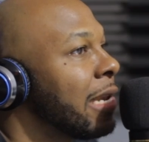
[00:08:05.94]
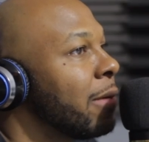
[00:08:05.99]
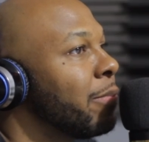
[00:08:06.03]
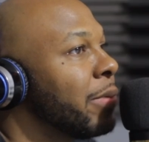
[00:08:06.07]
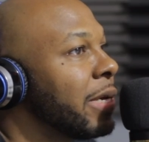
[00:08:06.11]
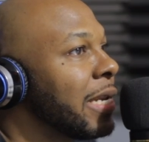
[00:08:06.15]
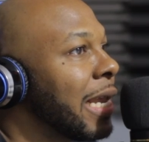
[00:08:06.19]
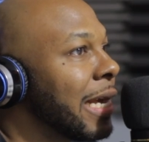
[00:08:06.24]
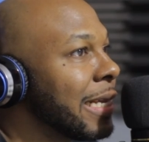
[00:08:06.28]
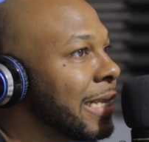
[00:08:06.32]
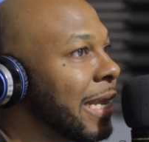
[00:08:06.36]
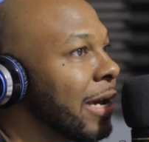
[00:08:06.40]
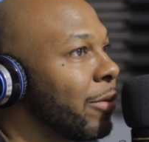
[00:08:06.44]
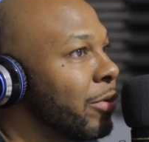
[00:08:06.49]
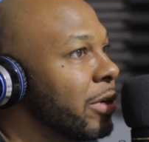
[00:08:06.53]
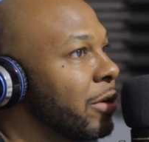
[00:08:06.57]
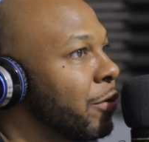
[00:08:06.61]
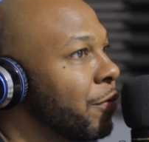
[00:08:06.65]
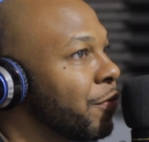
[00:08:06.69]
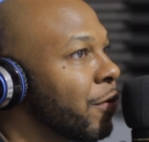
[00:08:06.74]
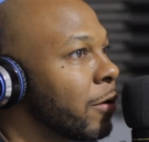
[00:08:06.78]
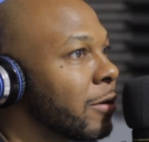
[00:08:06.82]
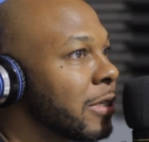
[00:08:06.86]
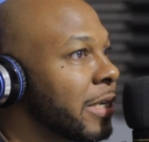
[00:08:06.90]
to be like that when
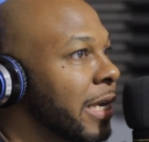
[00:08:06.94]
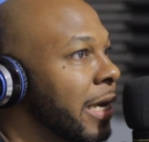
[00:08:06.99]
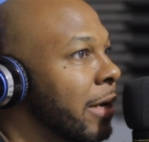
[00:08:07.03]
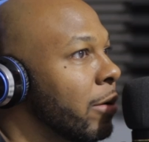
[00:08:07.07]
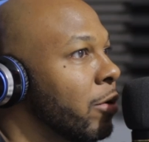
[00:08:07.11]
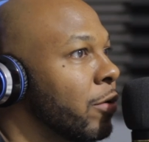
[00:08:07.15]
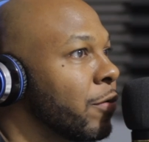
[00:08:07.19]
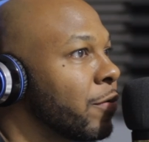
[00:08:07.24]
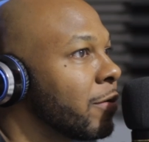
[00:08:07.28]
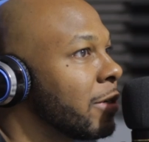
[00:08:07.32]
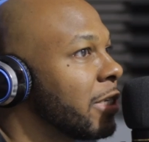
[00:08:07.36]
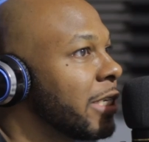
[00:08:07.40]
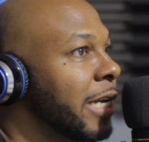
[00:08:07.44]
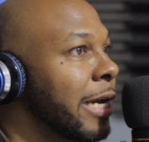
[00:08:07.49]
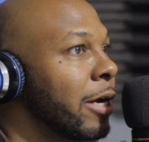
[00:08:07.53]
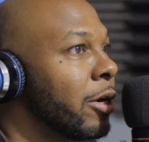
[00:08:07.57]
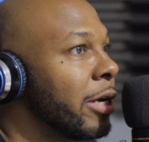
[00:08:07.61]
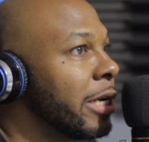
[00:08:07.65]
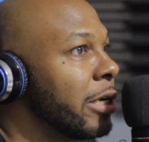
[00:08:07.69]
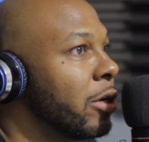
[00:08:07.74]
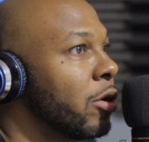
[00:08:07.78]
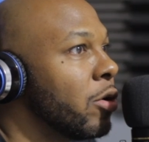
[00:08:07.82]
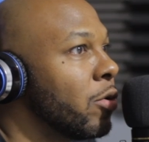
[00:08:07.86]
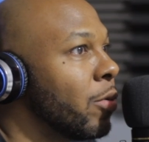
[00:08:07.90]
no. you first came home from jail.
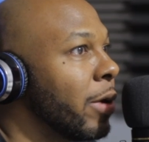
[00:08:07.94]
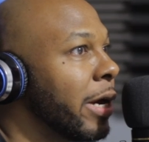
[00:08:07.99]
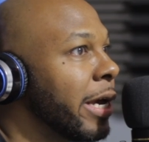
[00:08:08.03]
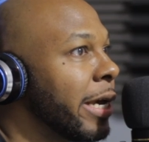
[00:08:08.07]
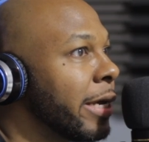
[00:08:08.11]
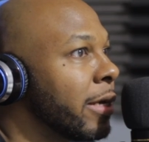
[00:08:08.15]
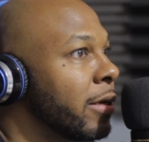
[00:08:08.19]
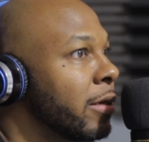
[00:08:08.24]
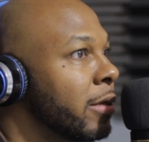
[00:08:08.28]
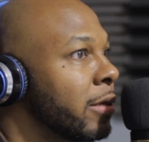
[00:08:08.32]
Ain't no way. No, no,